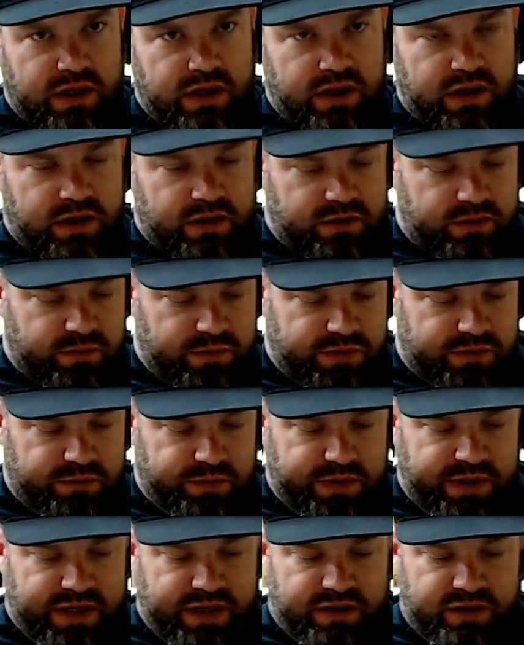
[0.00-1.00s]
to which
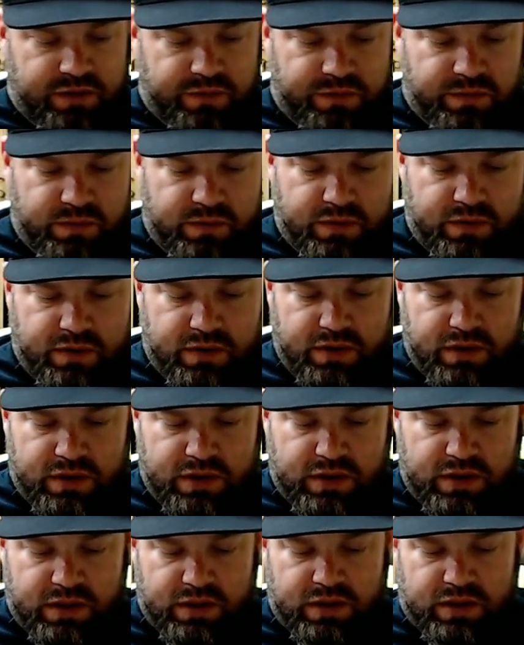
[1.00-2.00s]
we'll be down there for
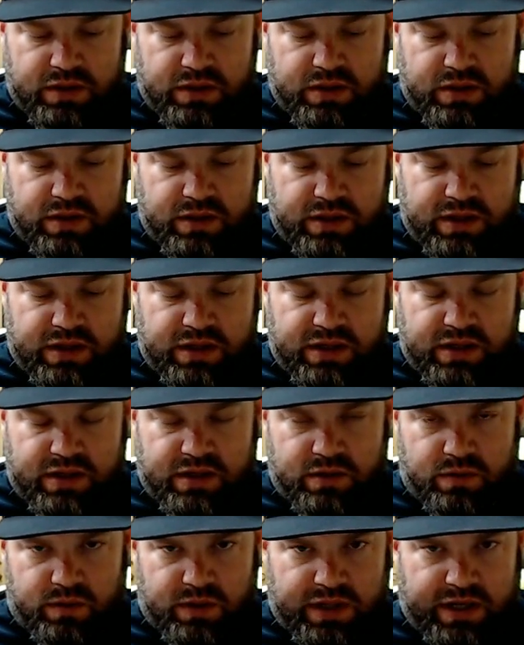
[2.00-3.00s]
in
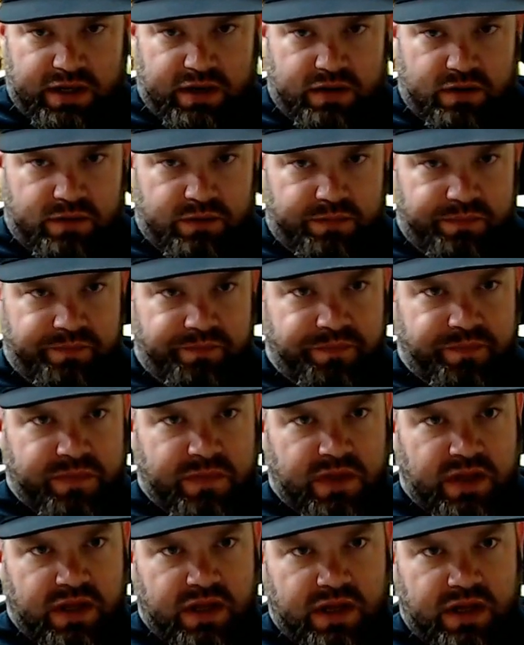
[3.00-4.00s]
Orlando,
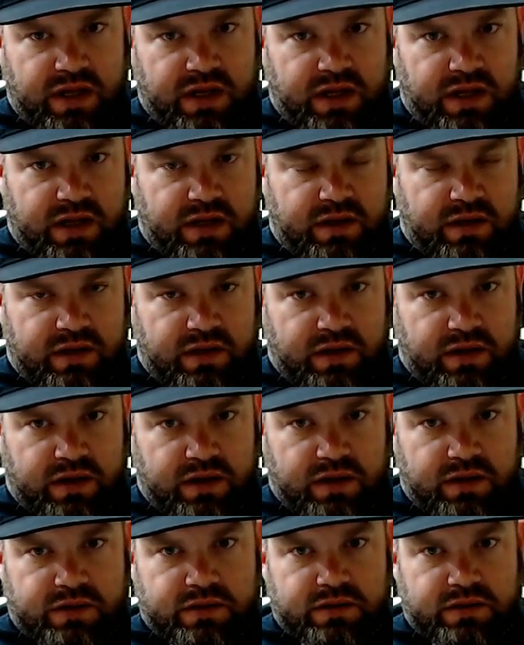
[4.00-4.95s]
and I